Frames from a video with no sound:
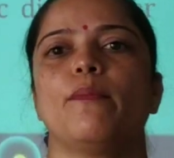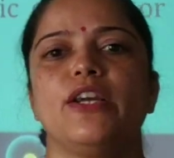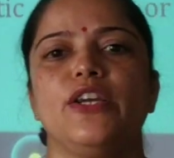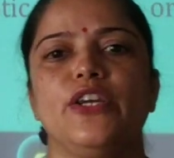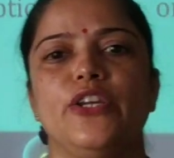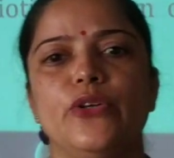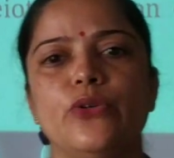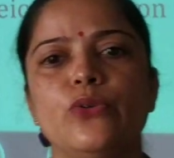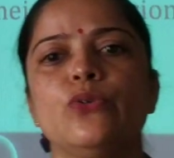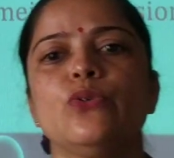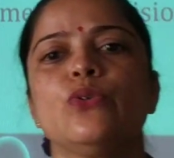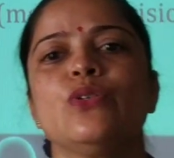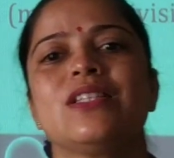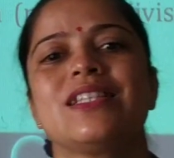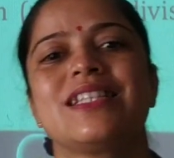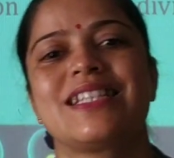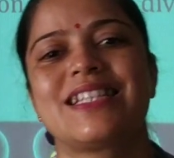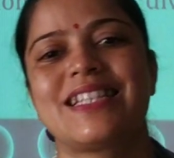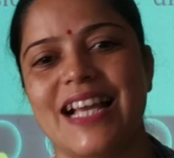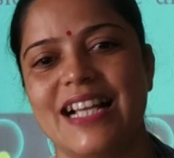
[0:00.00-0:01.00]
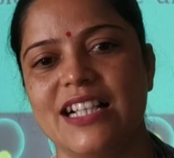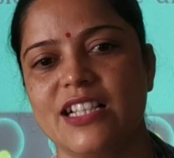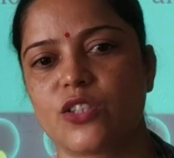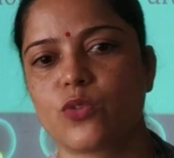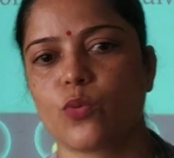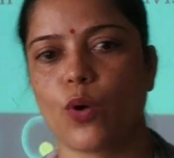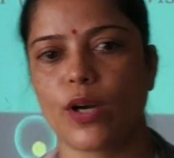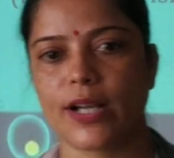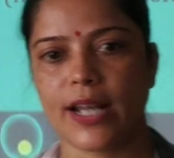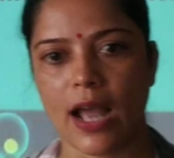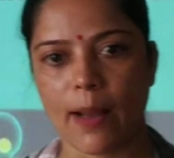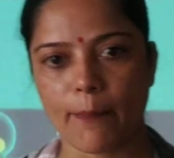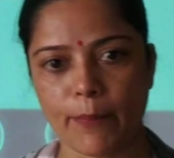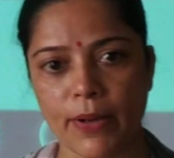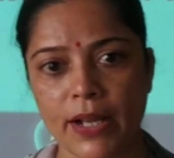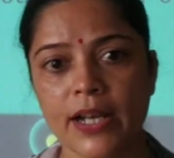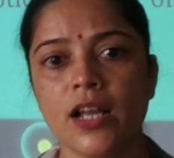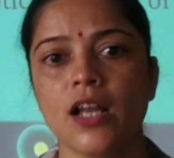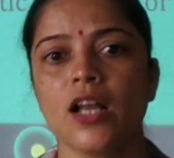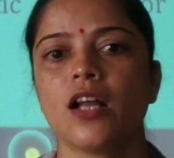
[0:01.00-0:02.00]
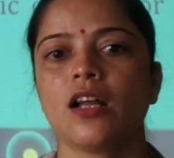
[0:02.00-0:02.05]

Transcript: a new cells. What happened?